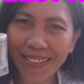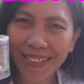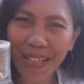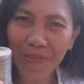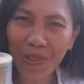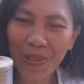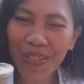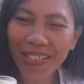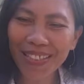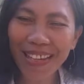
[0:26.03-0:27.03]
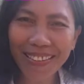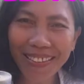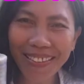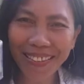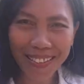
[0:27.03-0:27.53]
I'm so
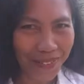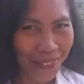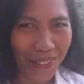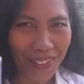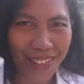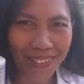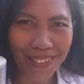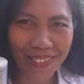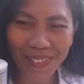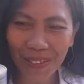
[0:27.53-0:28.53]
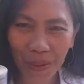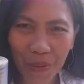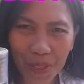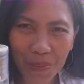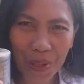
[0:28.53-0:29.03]
excited. Would you like to know
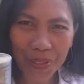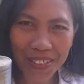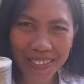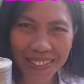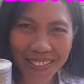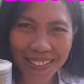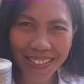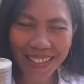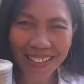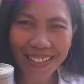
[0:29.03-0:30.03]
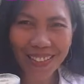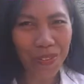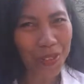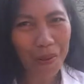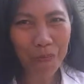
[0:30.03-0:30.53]
what powder is this?
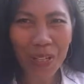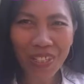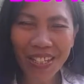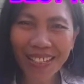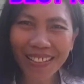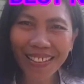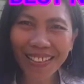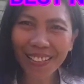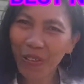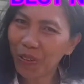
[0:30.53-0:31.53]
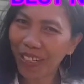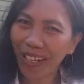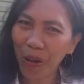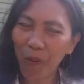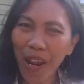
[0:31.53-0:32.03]
So keep watching, don't
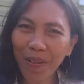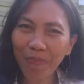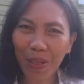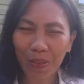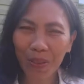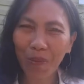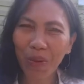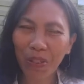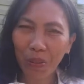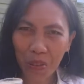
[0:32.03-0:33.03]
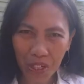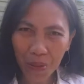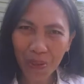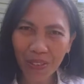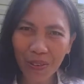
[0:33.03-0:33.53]
click away because I'm going to
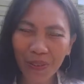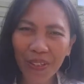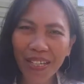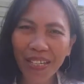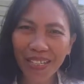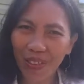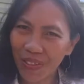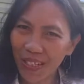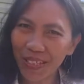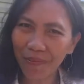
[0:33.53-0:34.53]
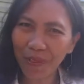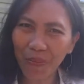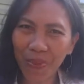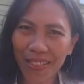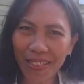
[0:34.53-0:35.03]
share with you in just a few
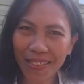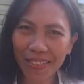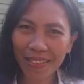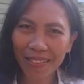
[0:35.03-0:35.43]
minutes.